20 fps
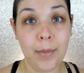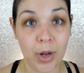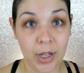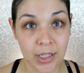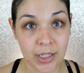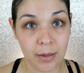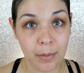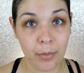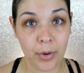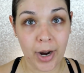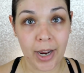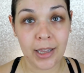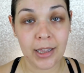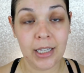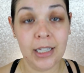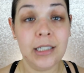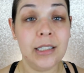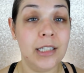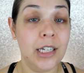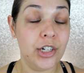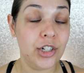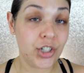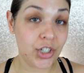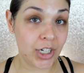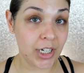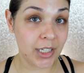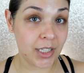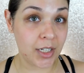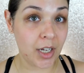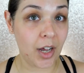on some brand lists that
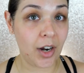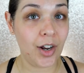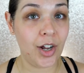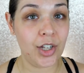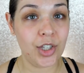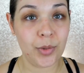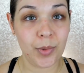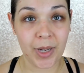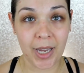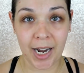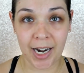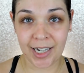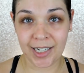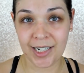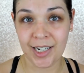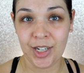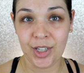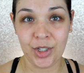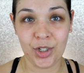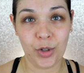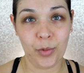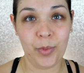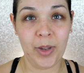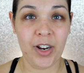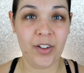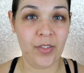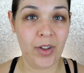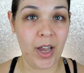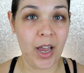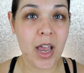she's not on, so we kind of did a little bit
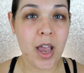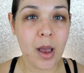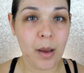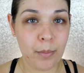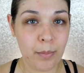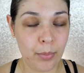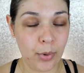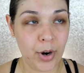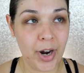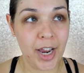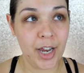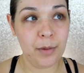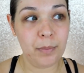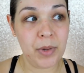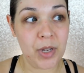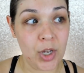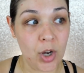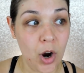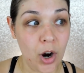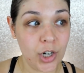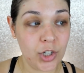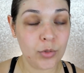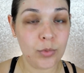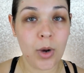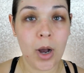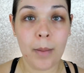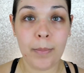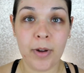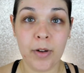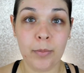of a brand PR
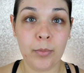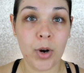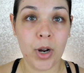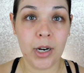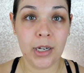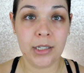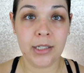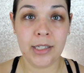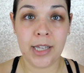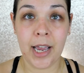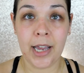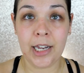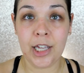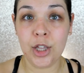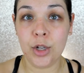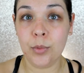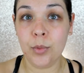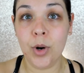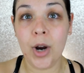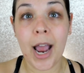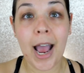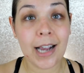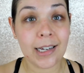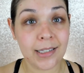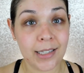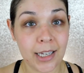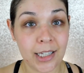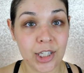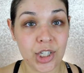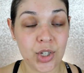swap of products that either were
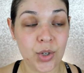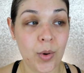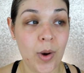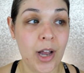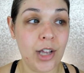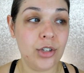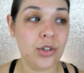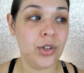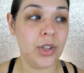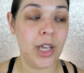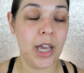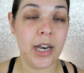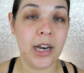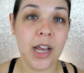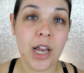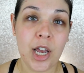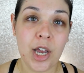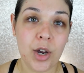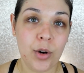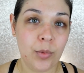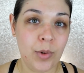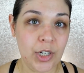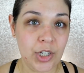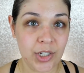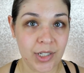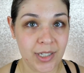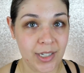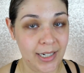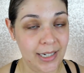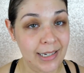excess to us or that we
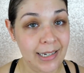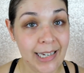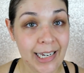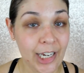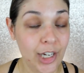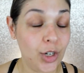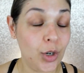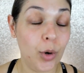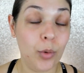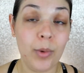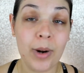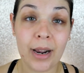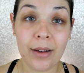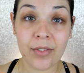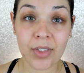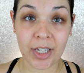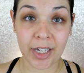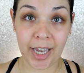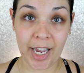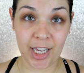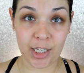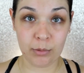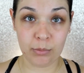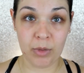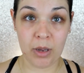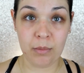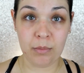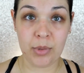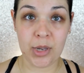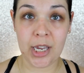just didn't need, or whatever the case
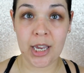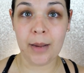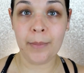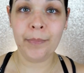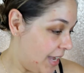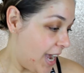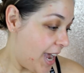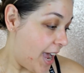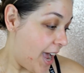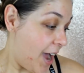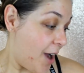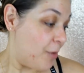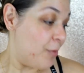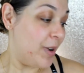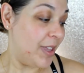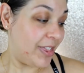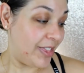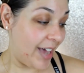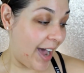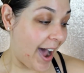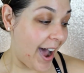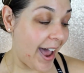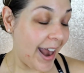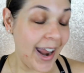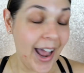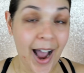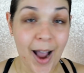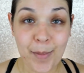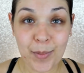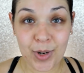may be. With
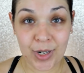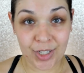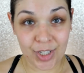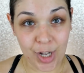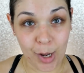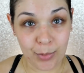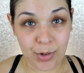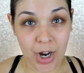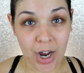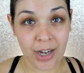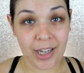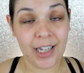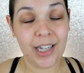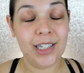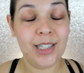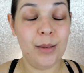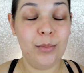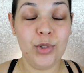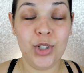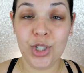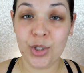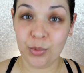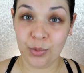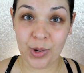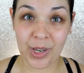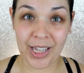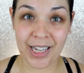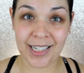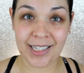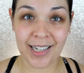that, I'm gonna stop talking because I'm just
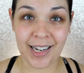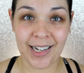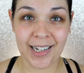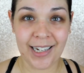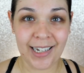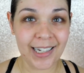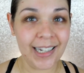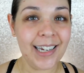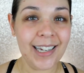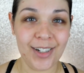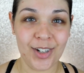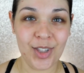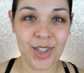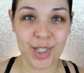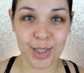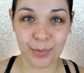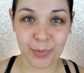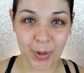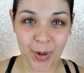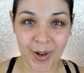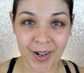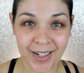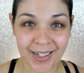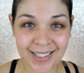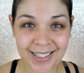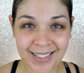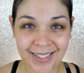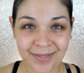really excited to get into these products.